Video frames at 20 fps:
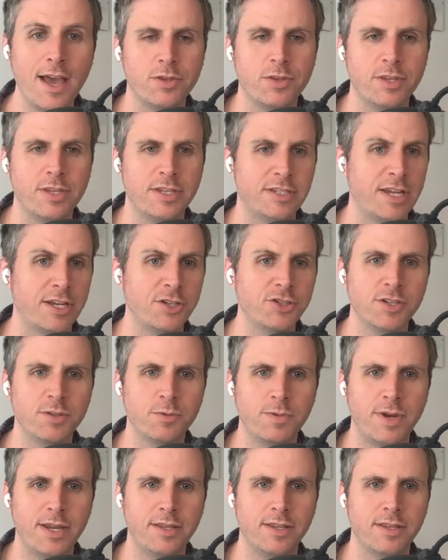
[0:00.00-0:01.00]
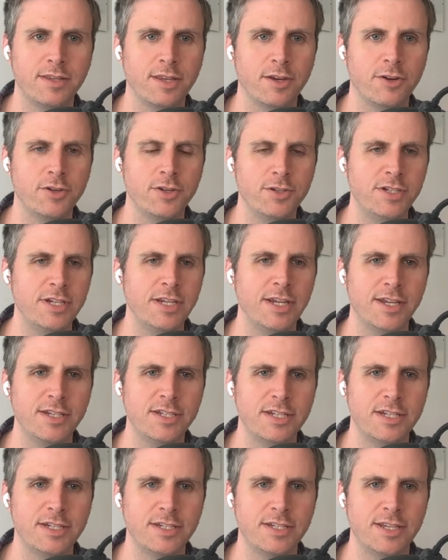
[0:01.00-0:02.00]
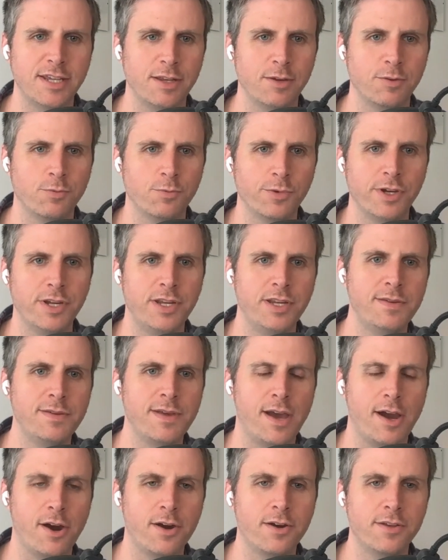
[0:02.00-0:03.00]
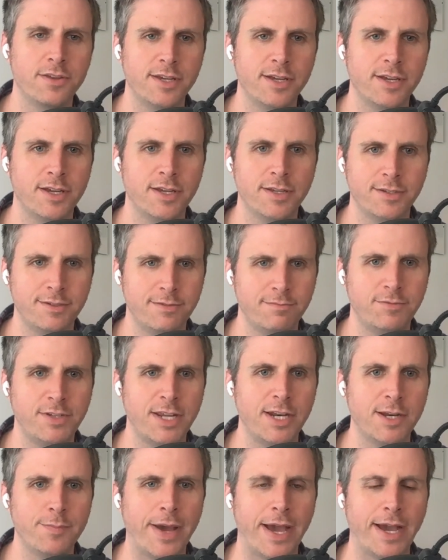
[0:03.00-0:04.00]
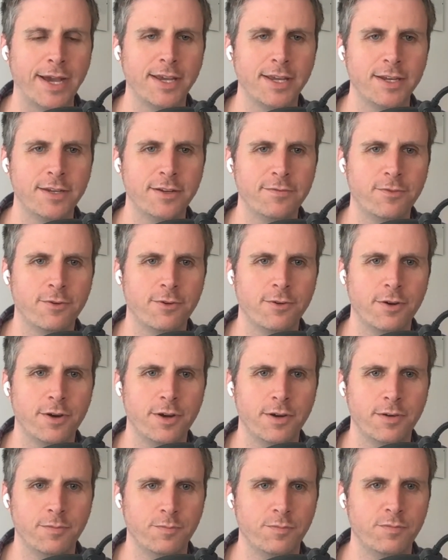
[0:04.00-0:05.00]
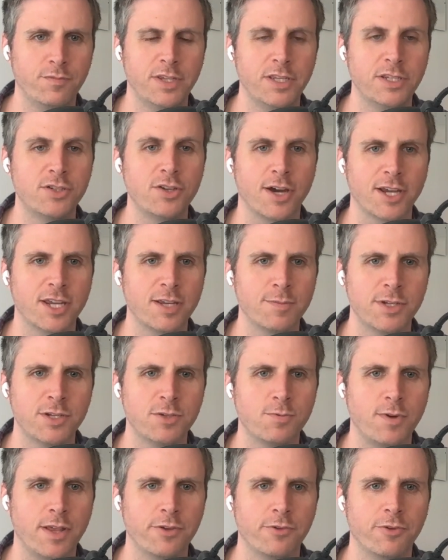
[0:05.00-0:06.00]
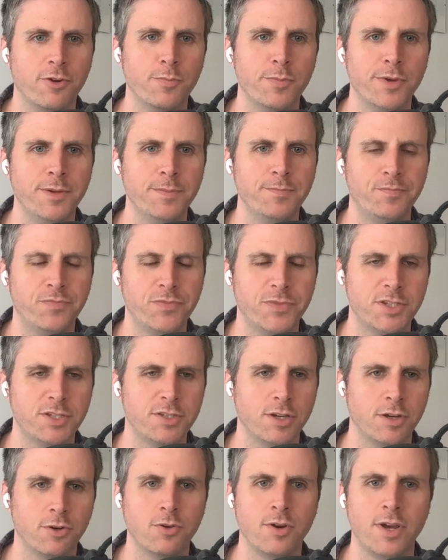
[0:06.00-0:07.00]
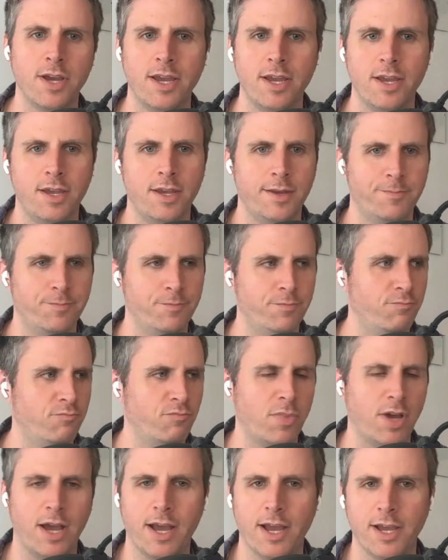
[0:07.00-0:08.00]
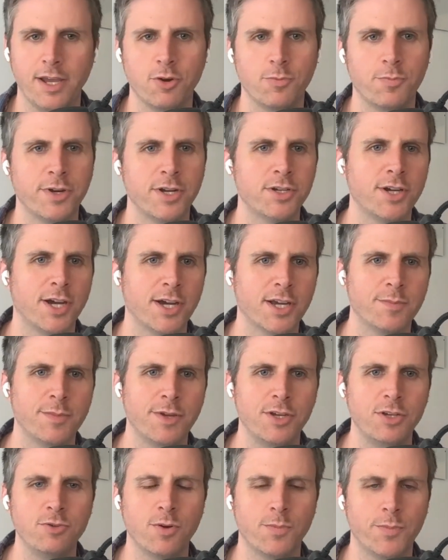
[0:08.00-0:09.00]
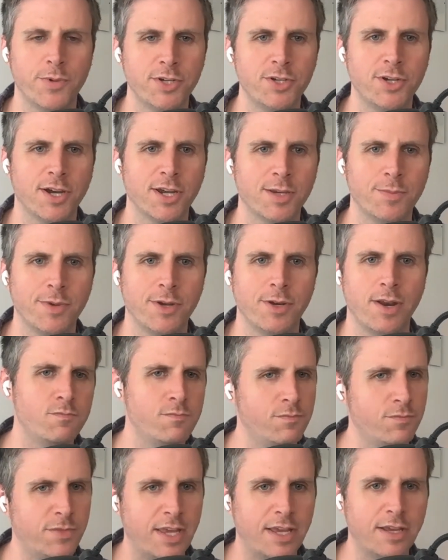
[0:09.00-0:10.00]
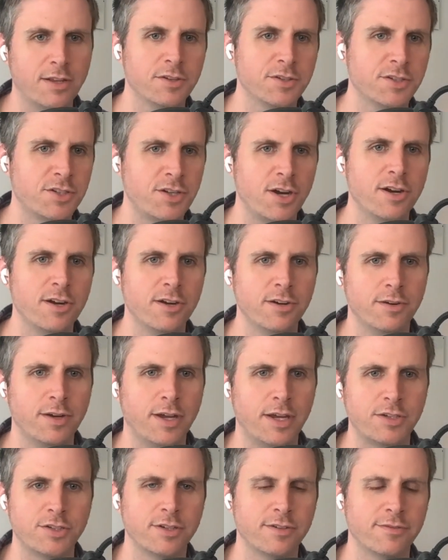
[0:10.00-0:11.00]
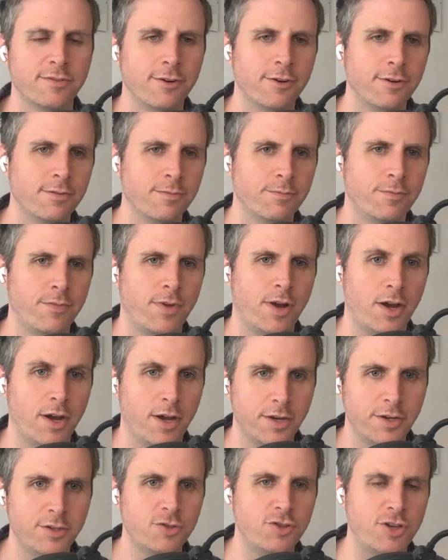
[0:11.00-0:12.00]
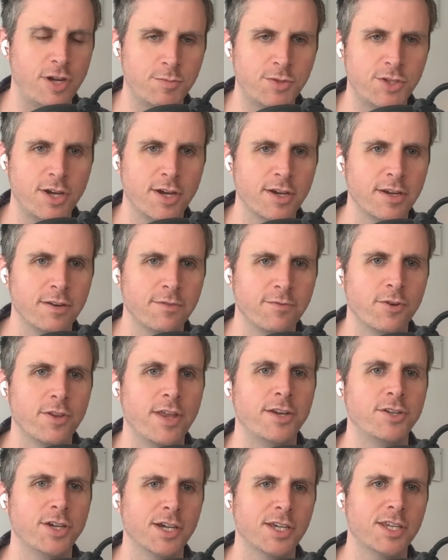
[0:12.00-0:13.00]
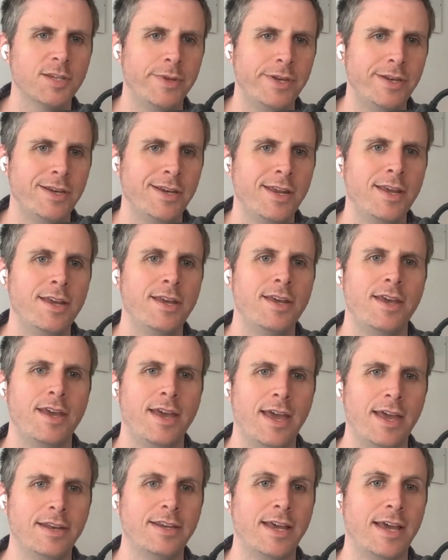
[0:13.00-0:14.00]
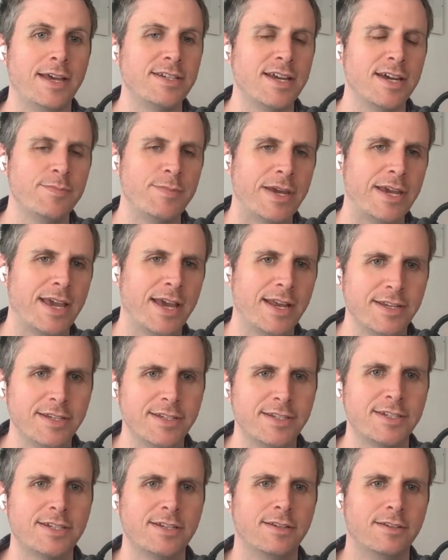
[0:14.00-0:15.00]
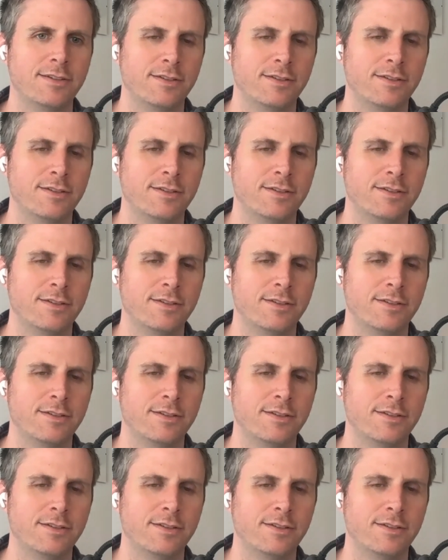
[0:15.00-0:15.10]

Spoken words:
Essentially, the way that they're using us is that we are the data backend for these documents while they're open. So I open a document, you open a document, they'll start a server on Jamsocket for that document, and as I make edits,